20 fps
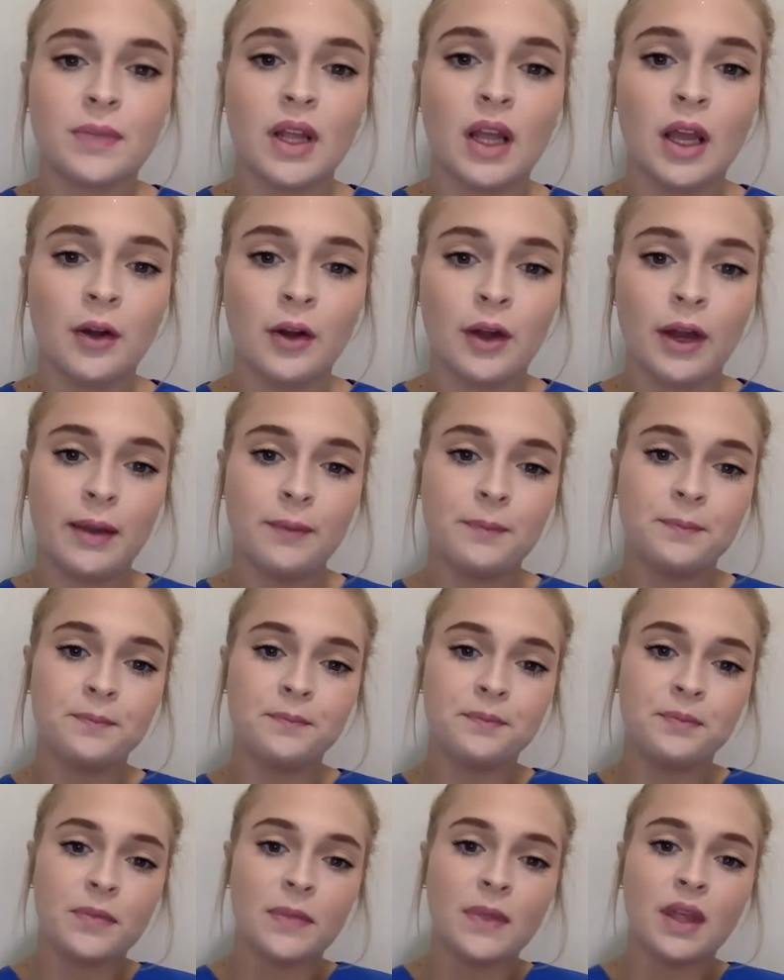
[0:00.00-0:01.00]
Okay,
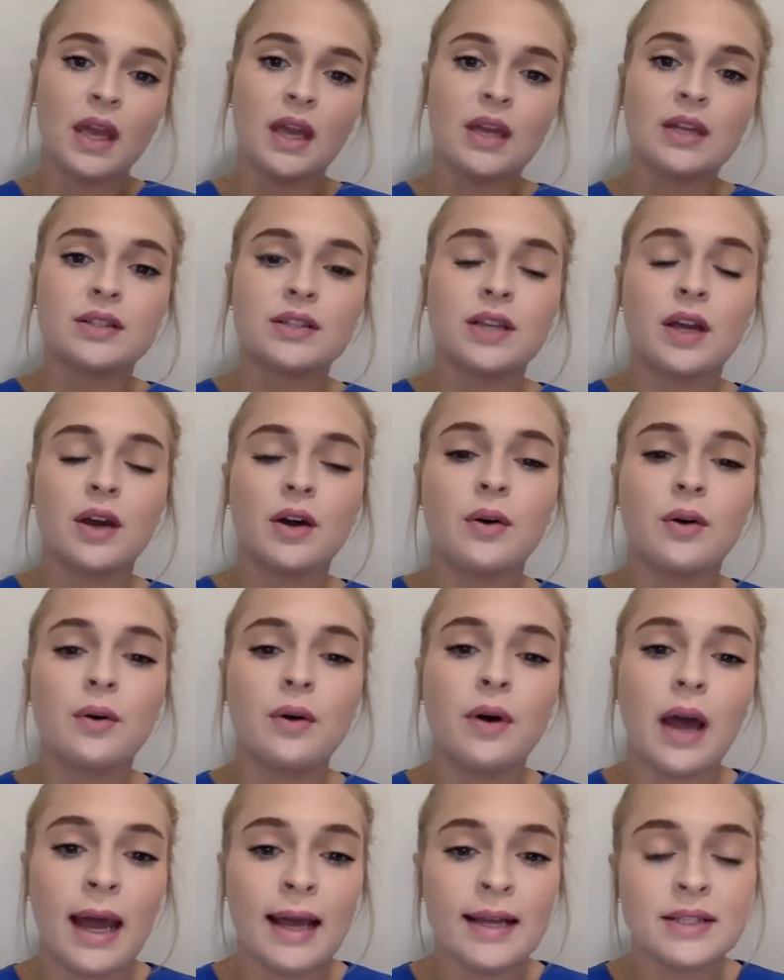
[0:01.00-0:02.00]
so
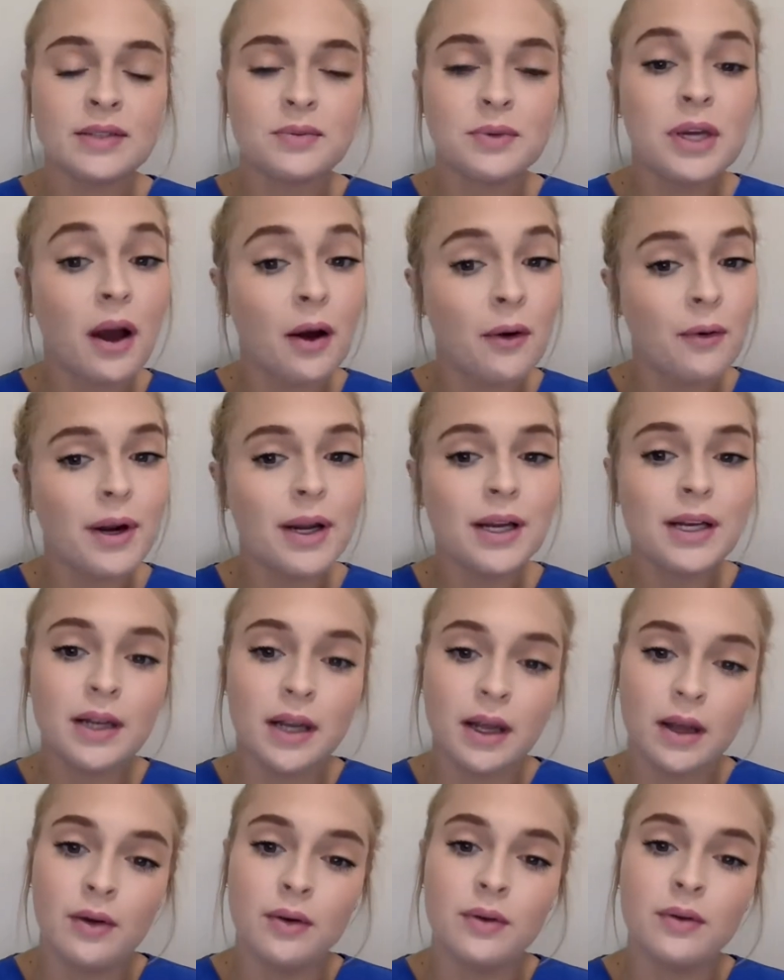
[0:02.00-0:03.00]
as we already
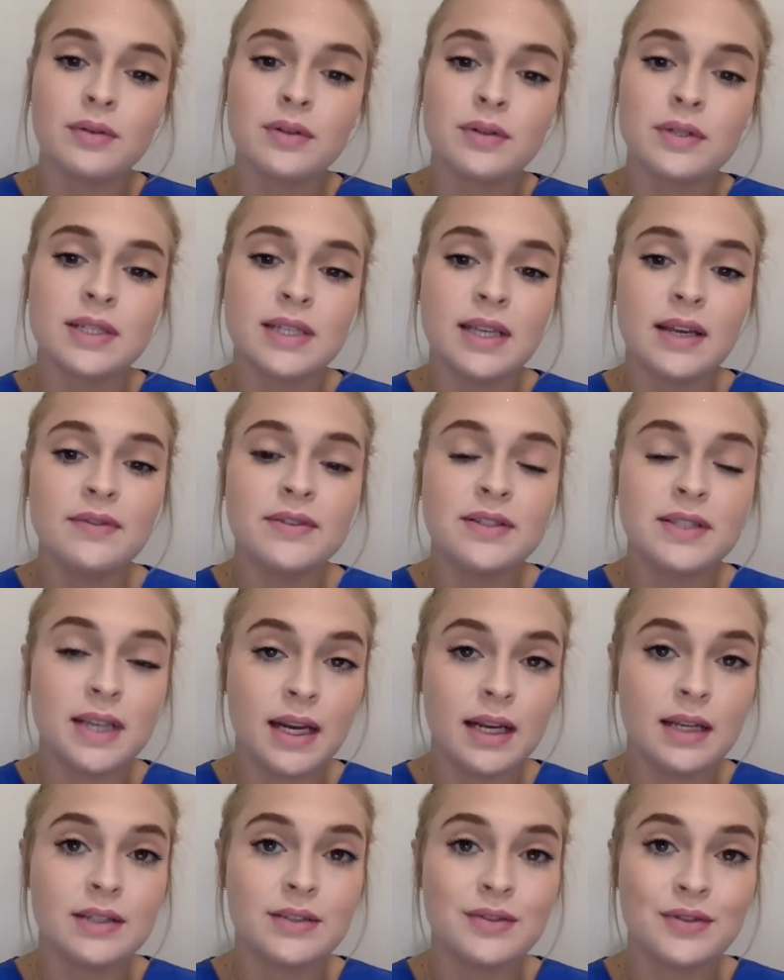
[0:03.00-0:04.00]
know, SNF
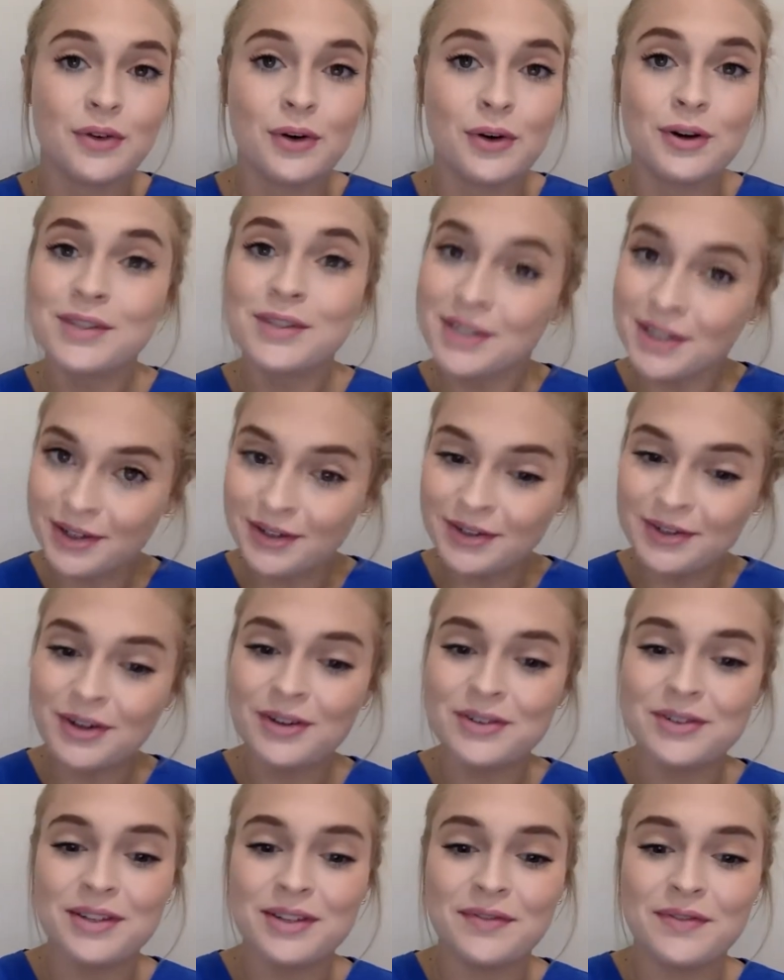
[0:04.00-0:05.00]
stands for Skilled
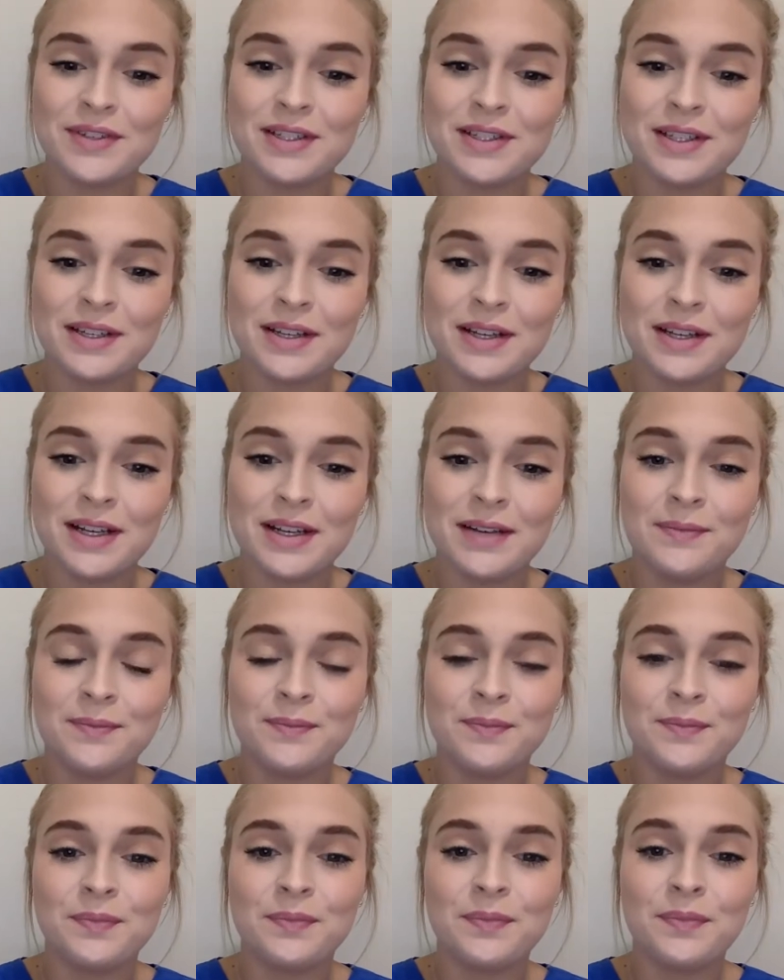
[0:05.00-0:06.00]
Nursing Facility.
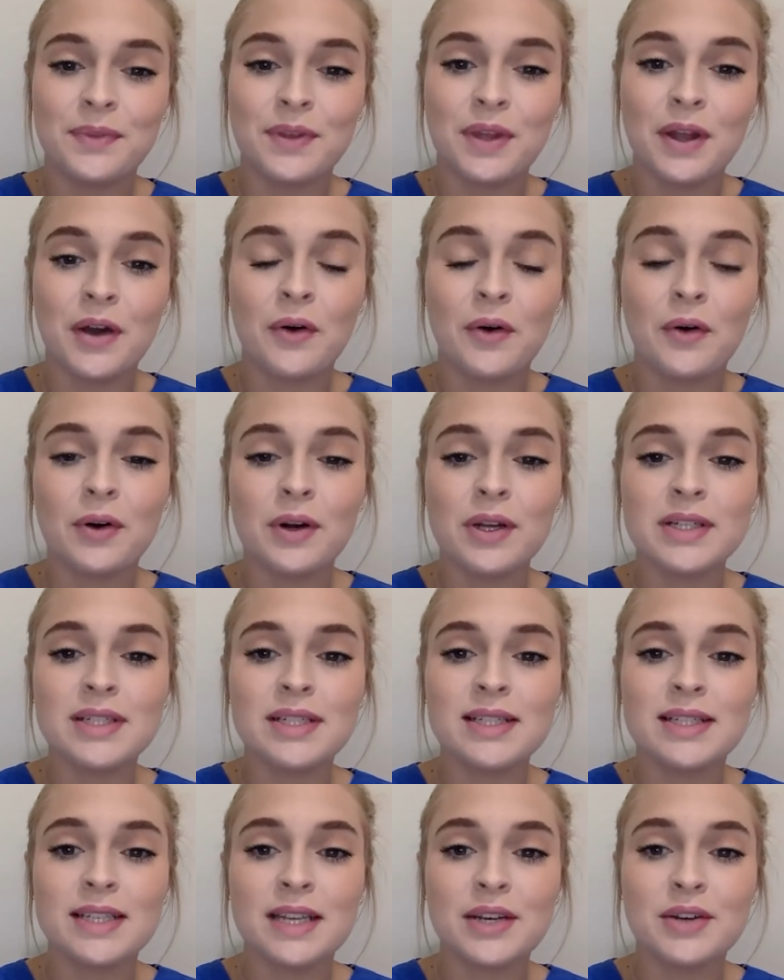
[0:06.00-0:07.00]
According to
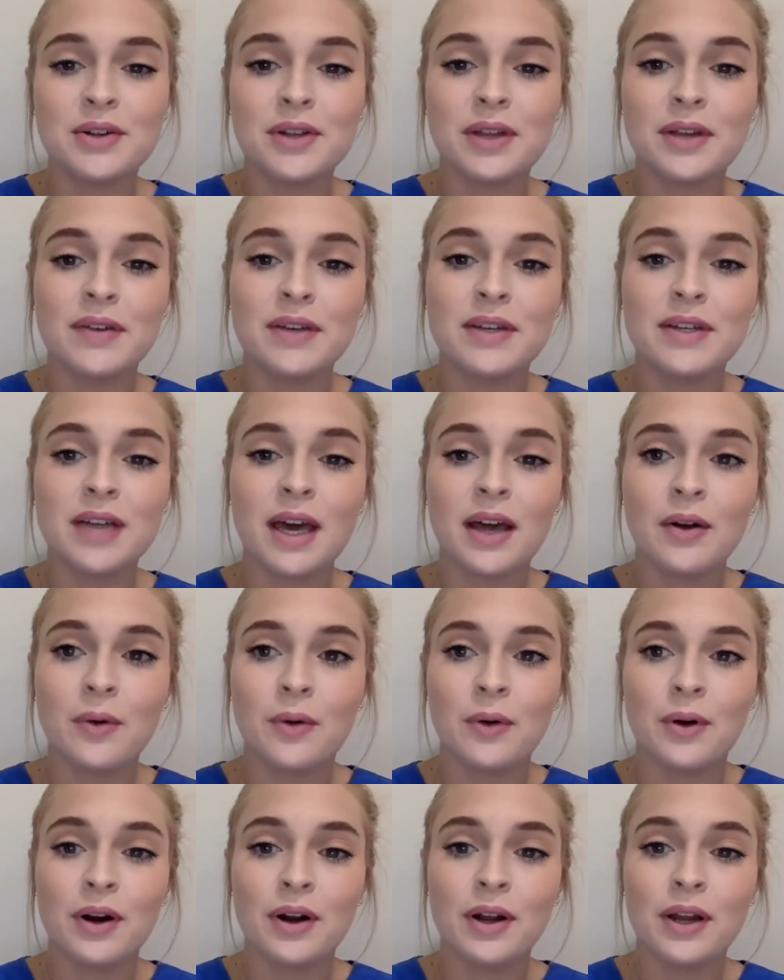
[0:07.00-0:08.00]

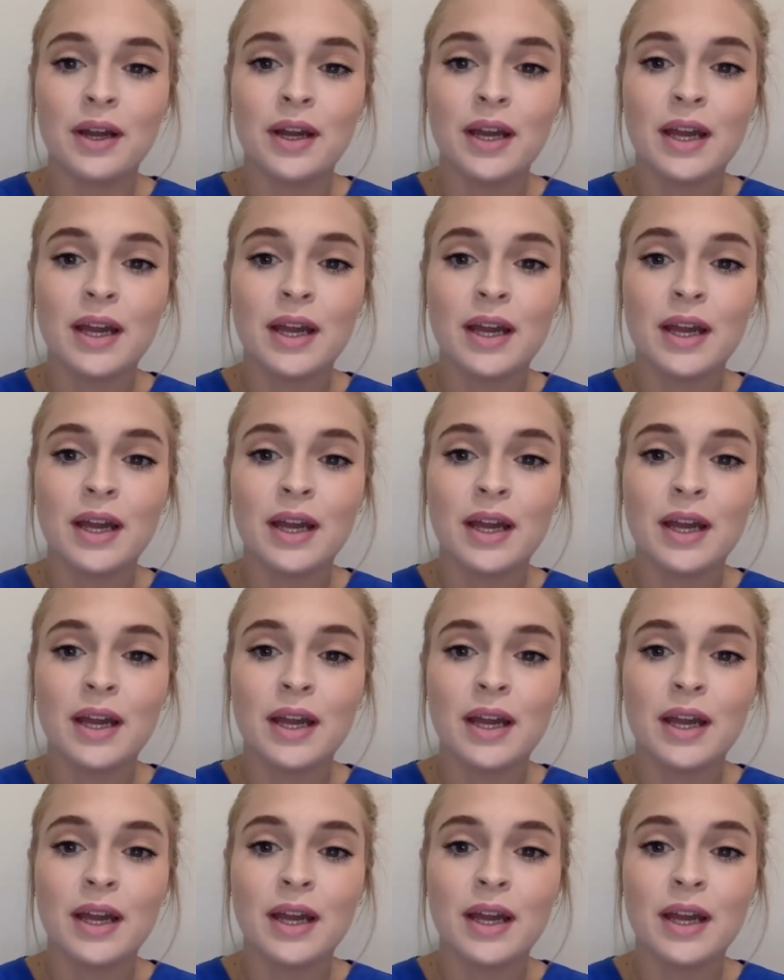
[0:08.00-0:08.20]
seniorliving.org,